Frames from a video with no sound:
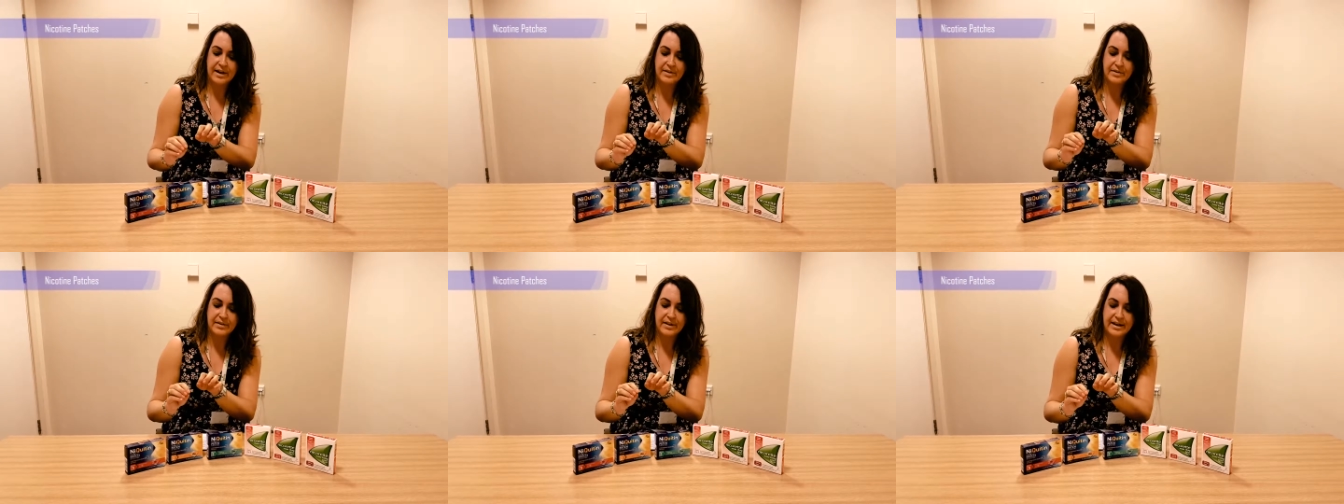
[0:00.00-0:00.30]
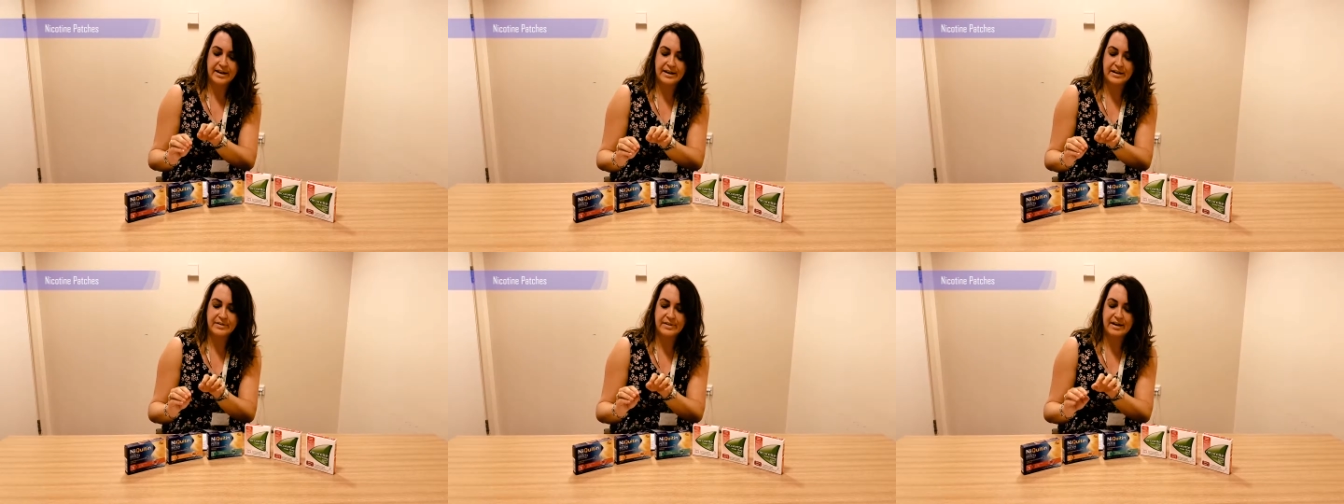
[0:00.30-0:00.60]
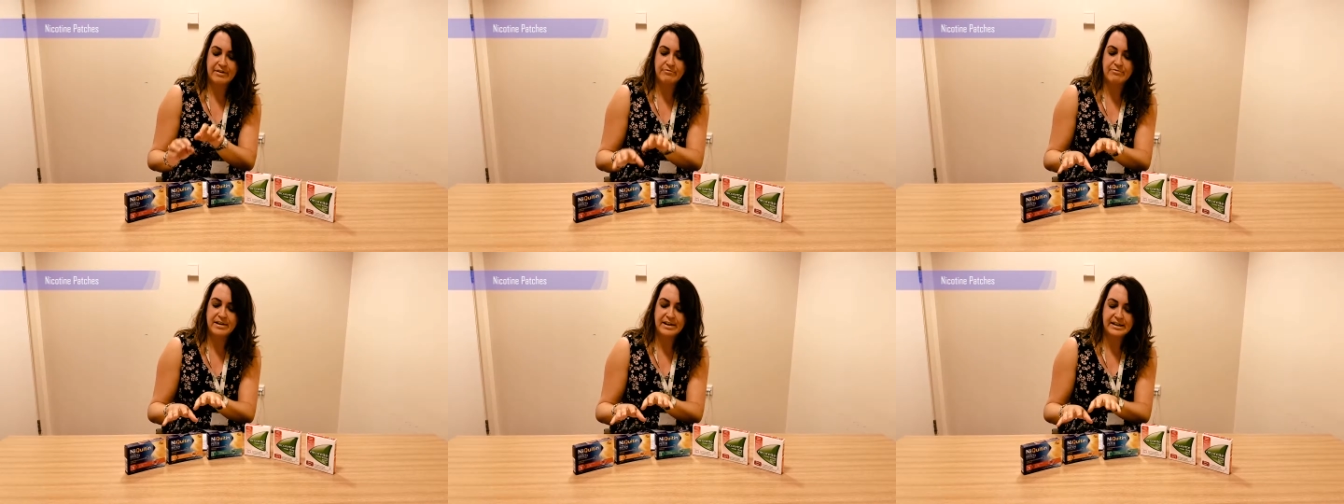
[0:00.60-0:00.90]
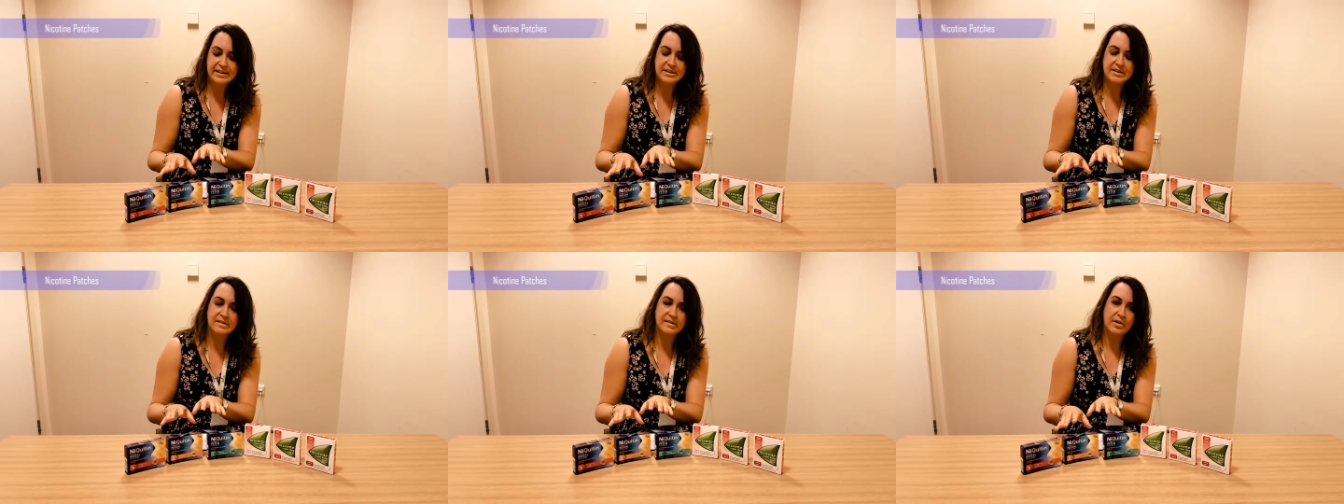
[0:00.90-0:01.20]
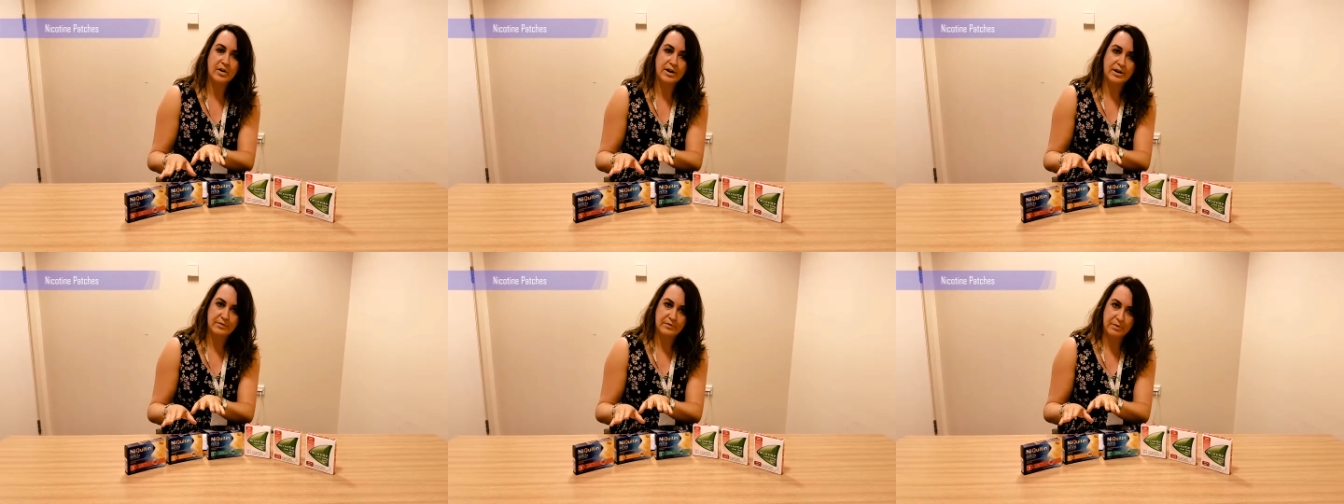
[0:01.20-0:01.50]
they're really
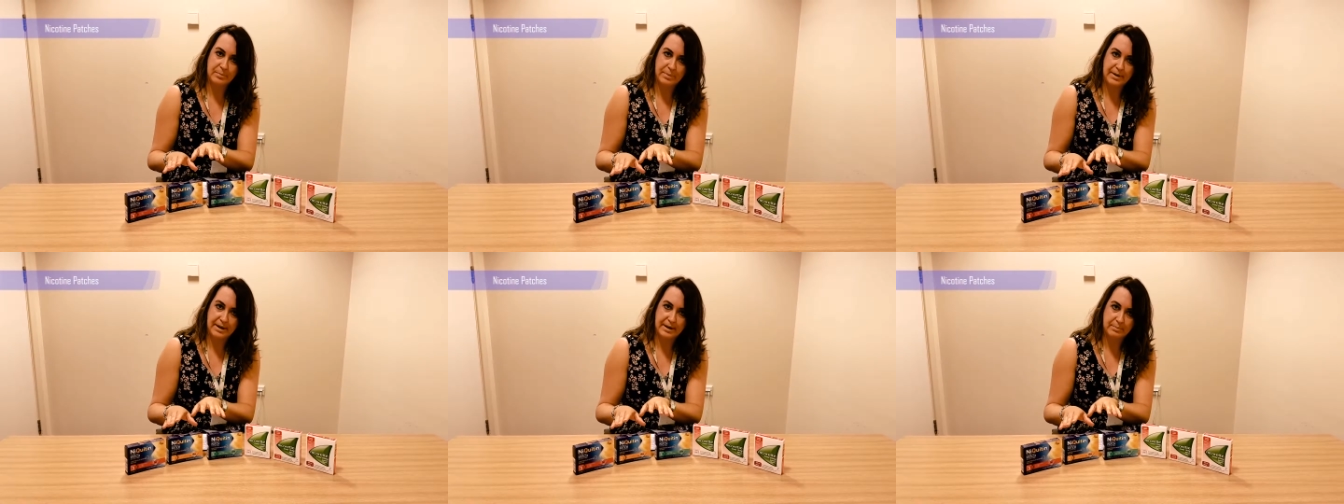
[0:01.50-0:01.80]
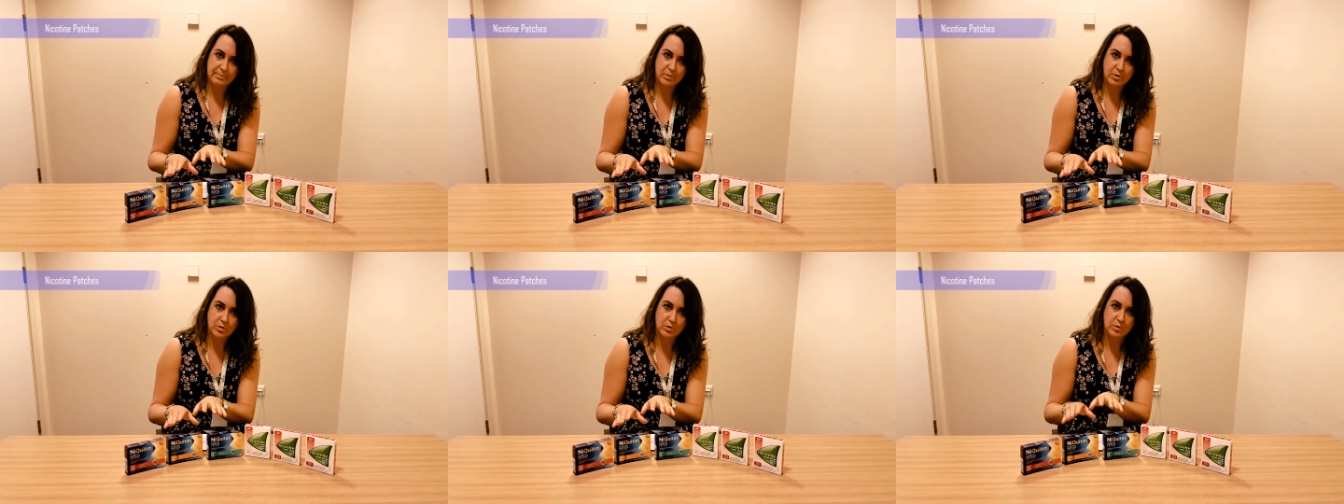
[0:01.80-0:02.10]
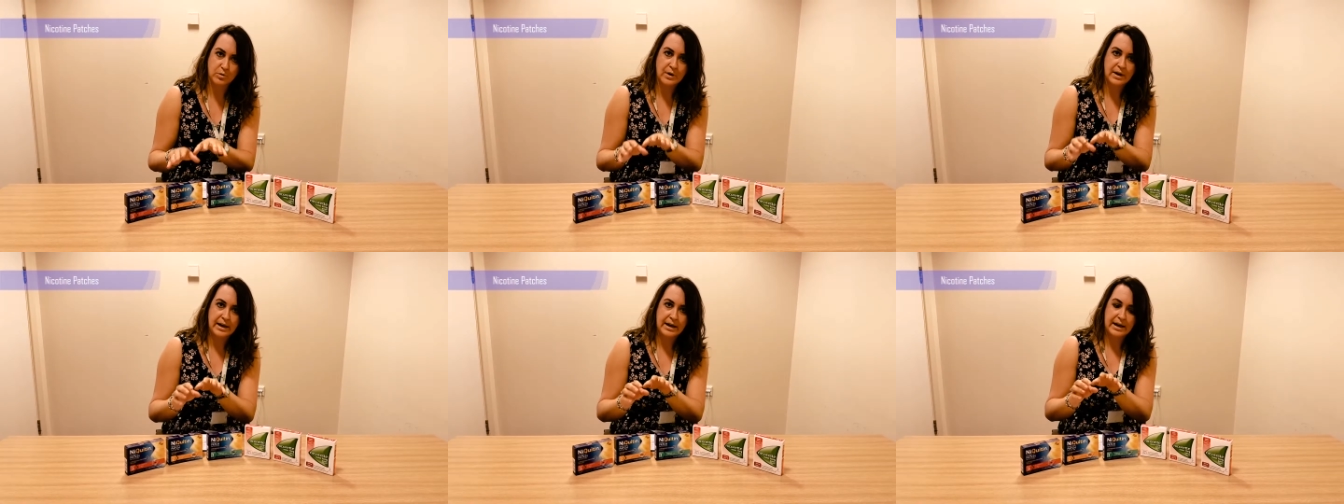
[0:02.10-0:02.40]
designed for people